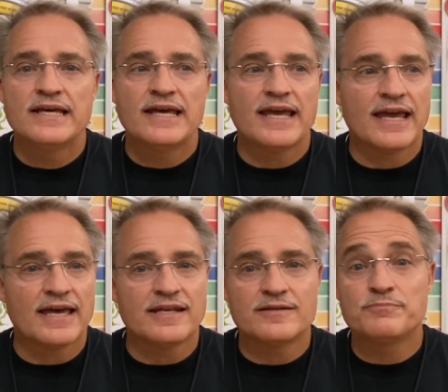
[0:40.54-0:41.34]

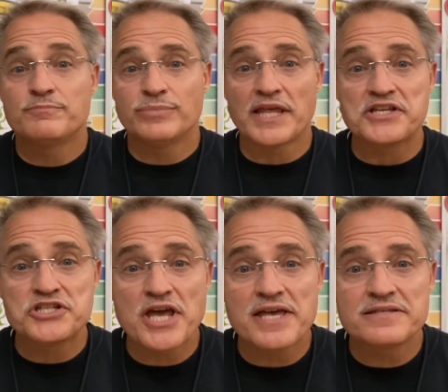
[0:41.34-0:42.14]
and play
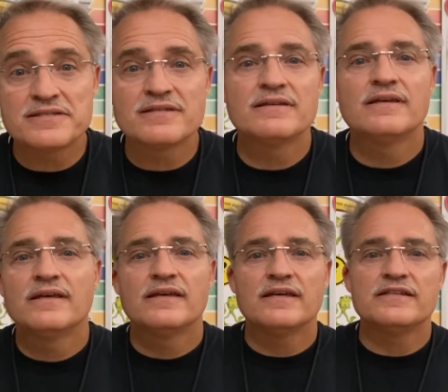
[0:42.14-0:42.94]
chess,
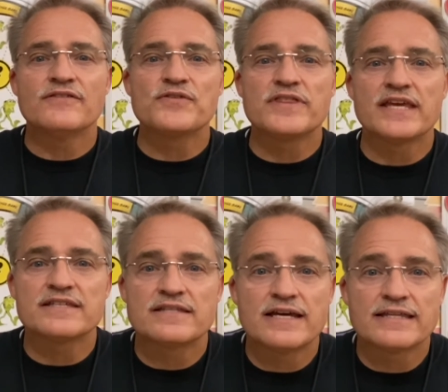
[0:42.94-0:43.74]
different
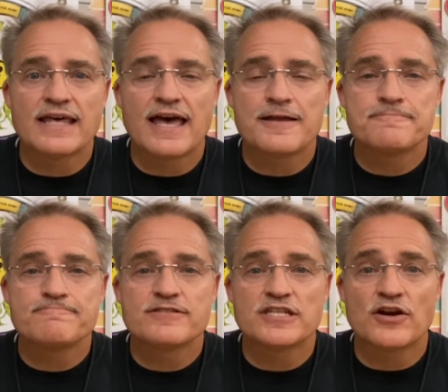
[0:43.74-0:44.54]
things like that,
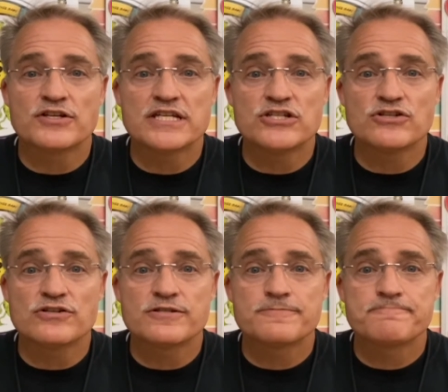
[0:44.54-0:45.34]
see our
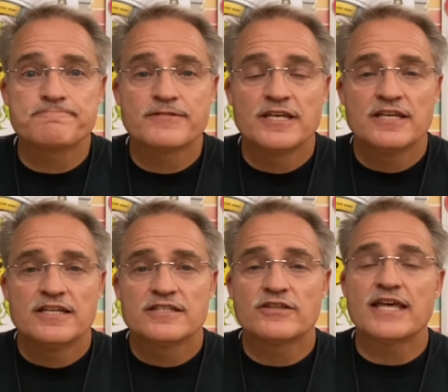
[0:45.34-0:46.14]
teachers.
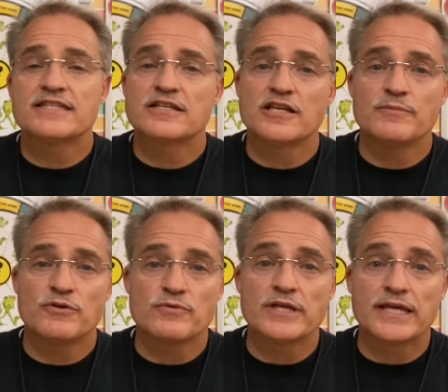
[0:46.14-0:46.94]
So that's going to be
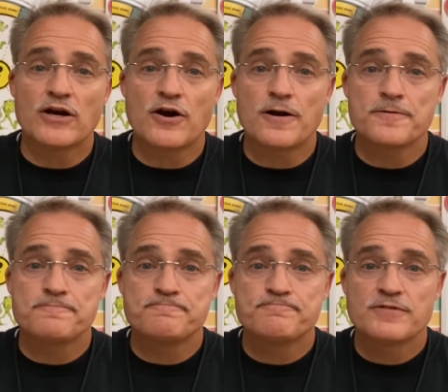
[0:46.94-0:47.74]
really hard.
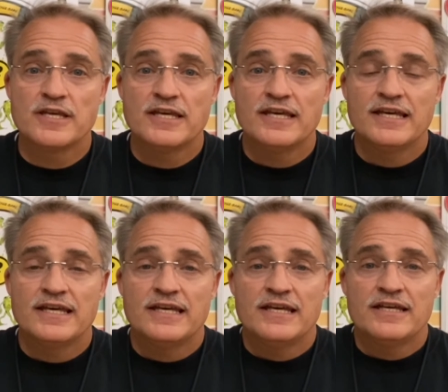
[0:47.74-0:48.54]

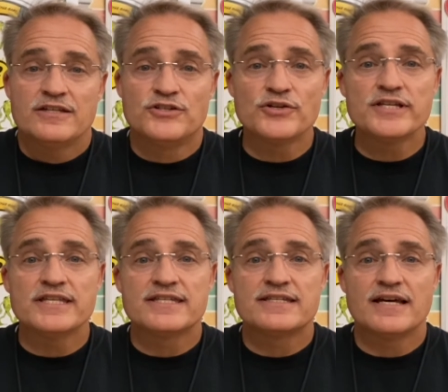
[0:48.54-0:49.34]
During
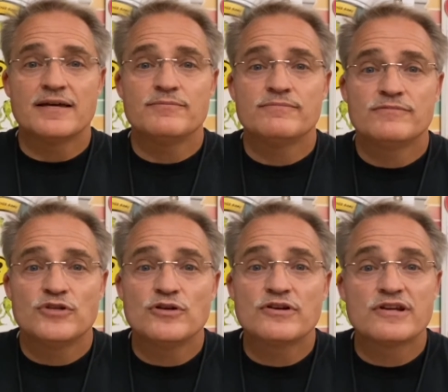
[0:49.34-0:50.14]
this time,
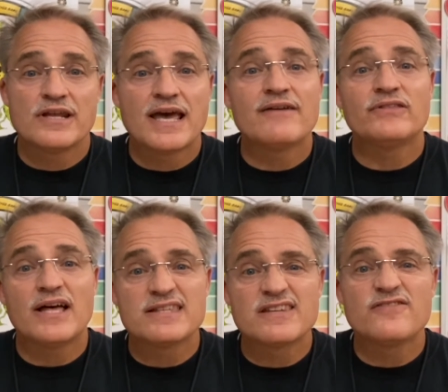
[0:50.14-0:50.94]
you're going to have
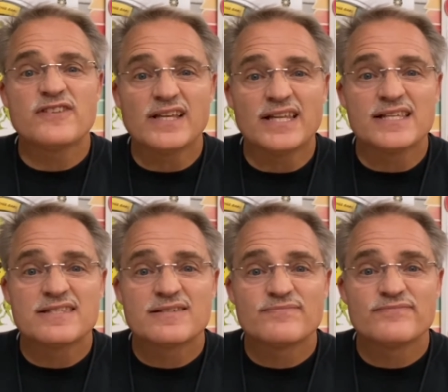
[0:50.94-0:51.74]
lots of feelings,